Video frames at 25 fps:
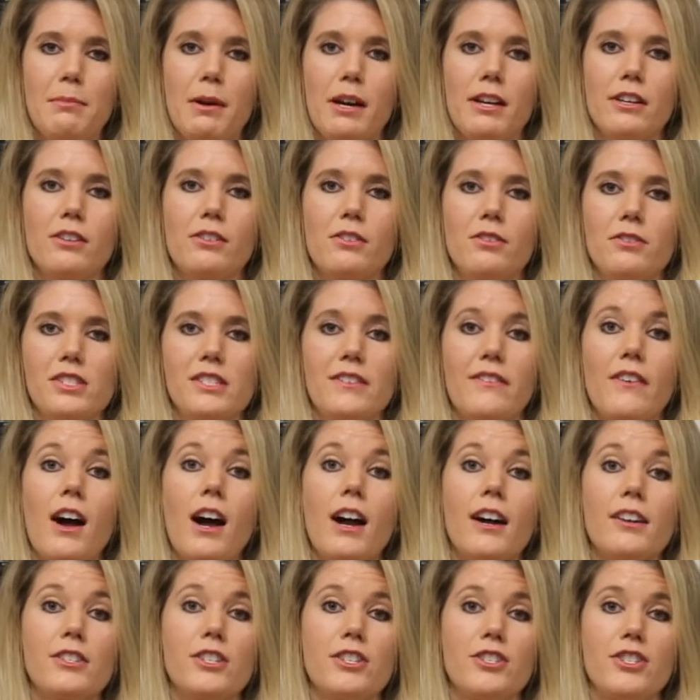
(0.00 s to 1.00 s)
particles of
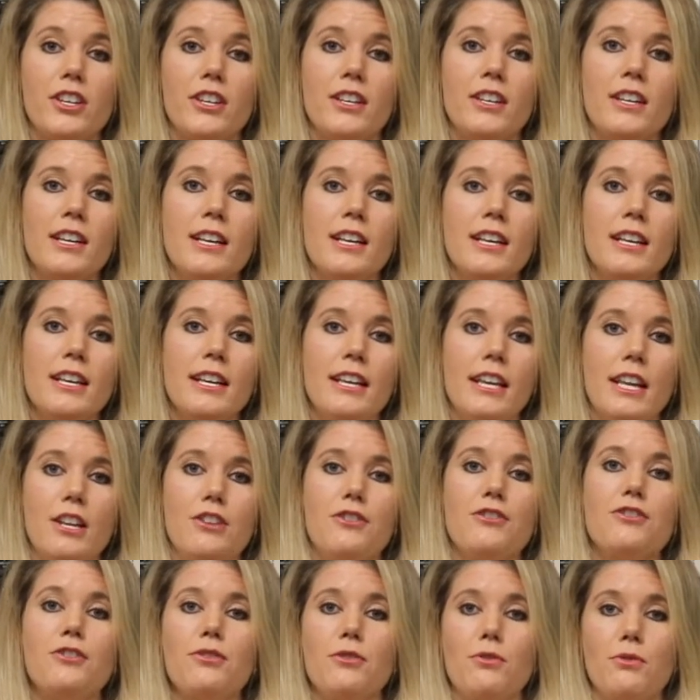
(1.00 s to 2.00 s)
oxygen
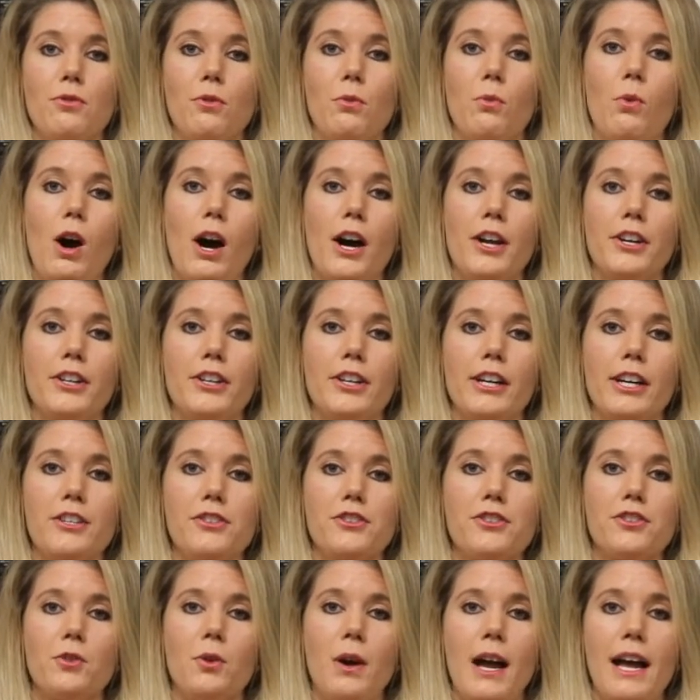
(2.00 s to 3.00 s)
into the water. And
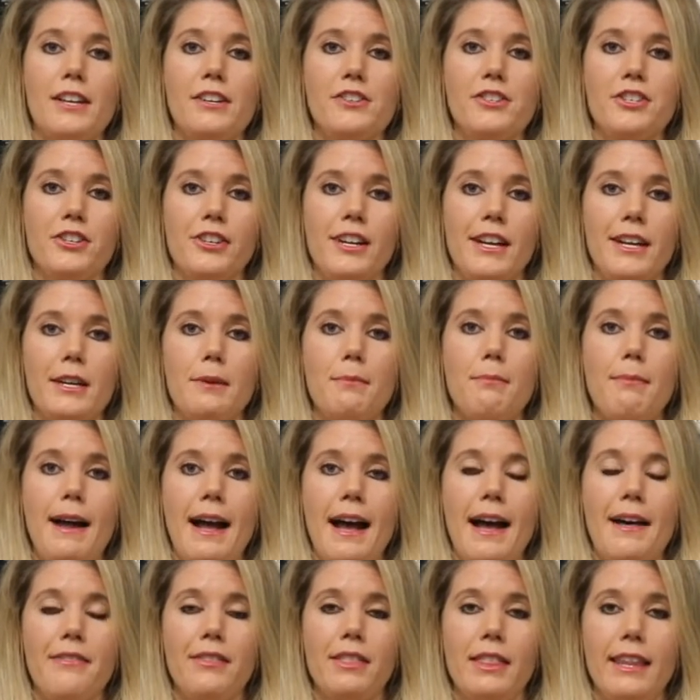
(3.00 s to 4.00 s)
so as you're in a
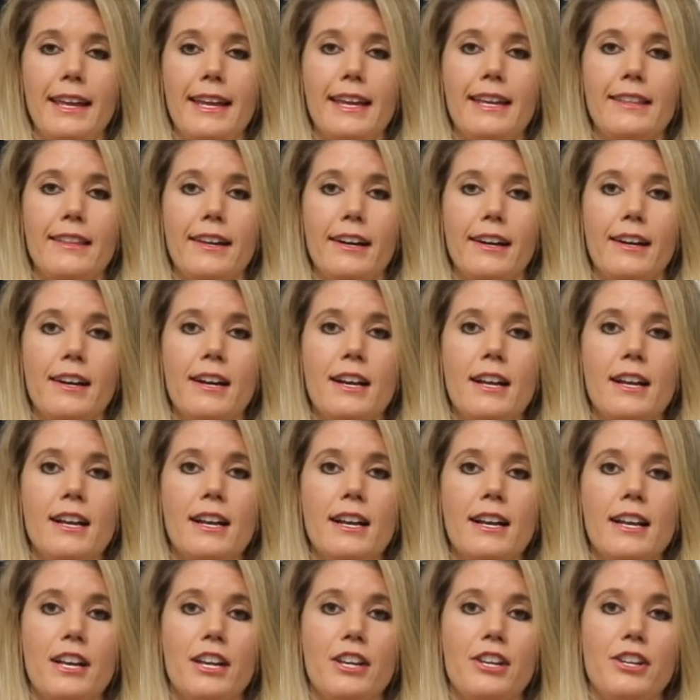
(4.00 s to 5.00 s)
bath laying there,
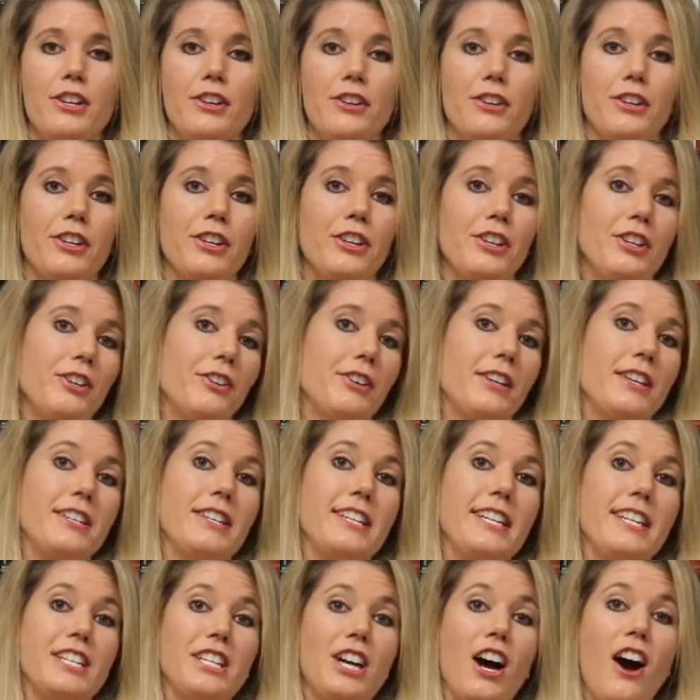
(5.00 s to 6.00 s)
you can
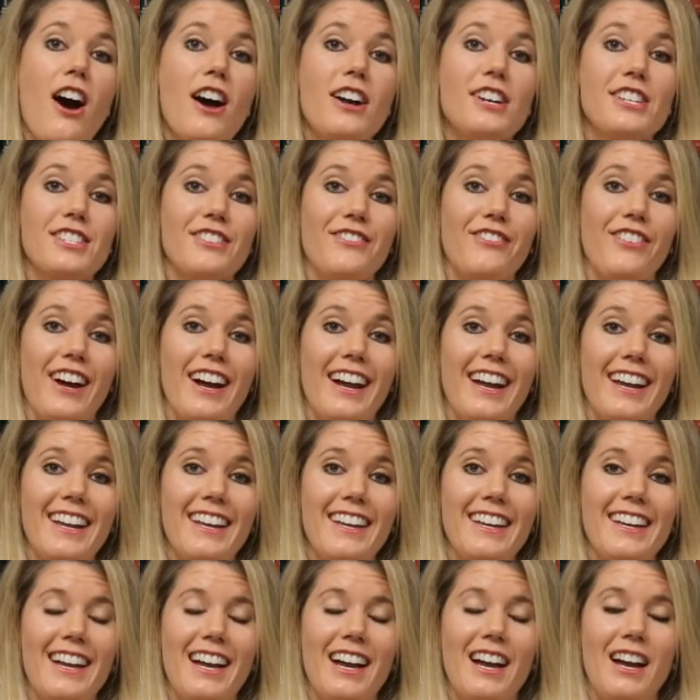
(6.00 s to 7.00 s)
detoxify
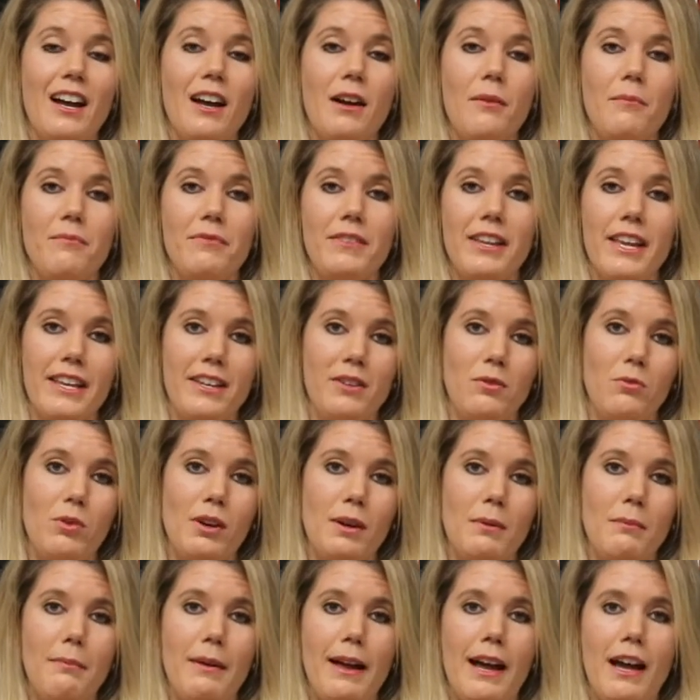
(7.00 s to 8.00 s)
in a
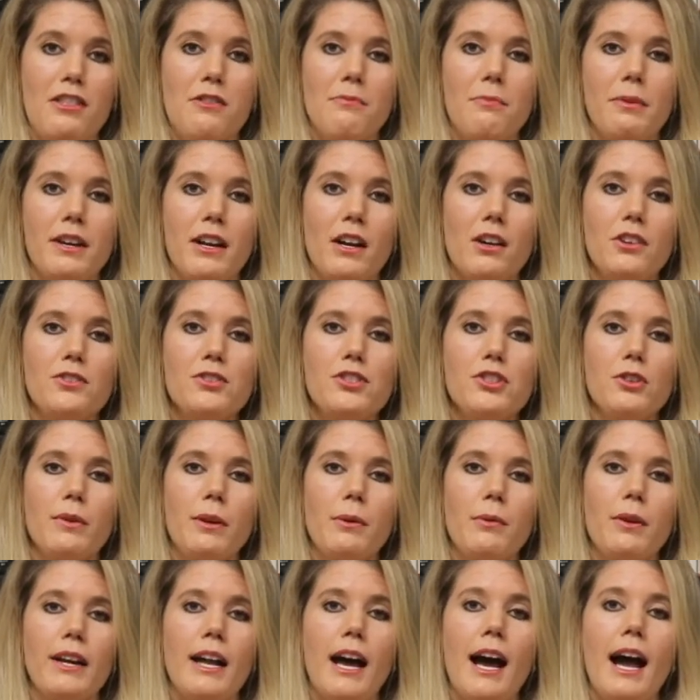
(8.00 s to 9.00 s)
warm bath, but also we
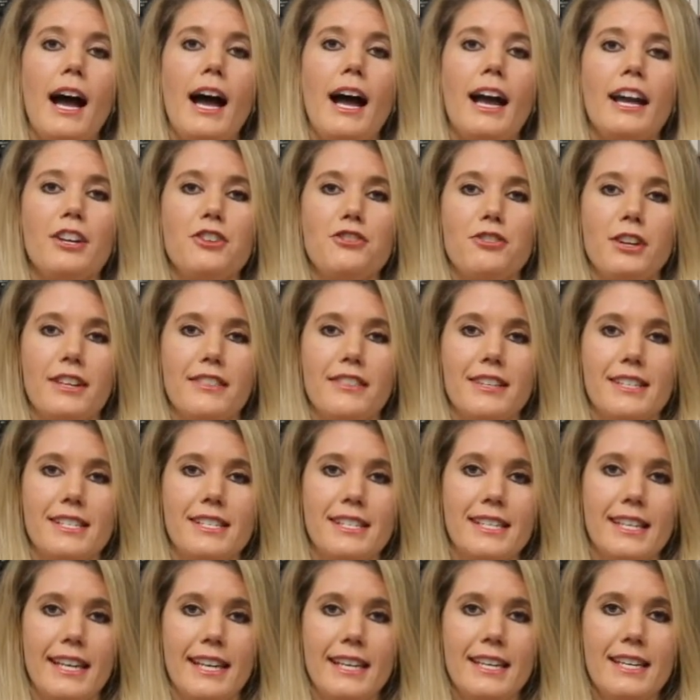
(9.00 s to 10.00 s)
want to hydrate the
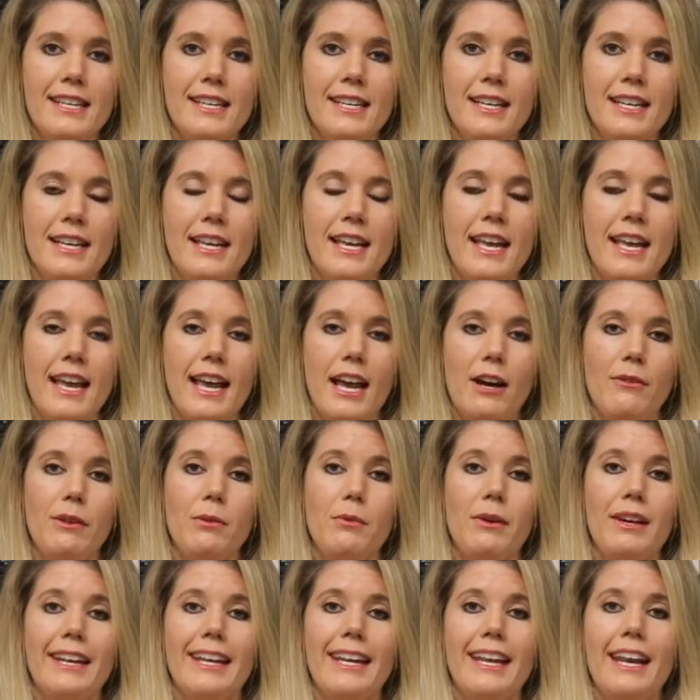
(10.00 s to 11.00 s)
skin and we
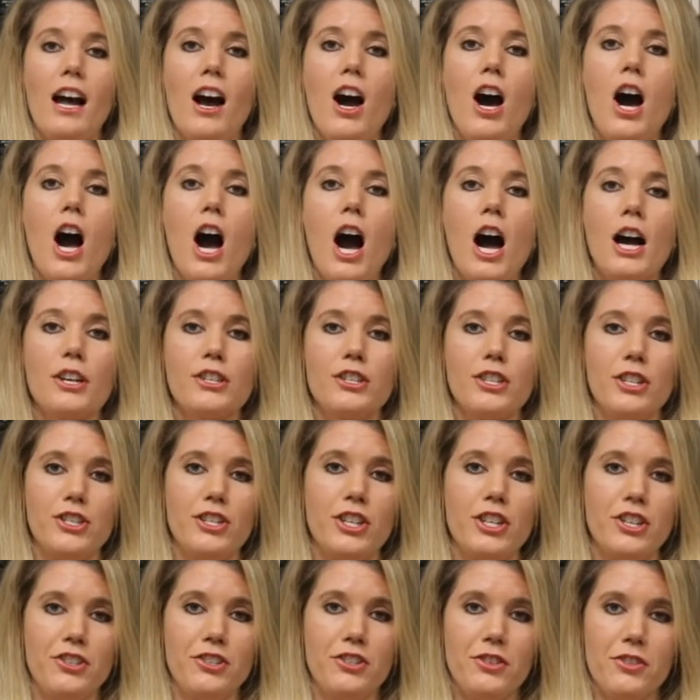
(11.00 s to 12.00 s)
want to get
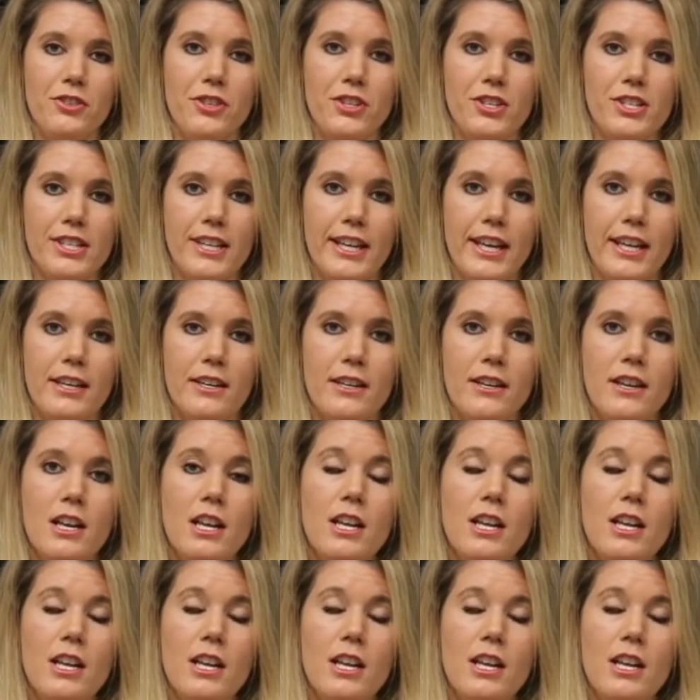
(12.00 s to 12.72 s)
oxygen to the skin.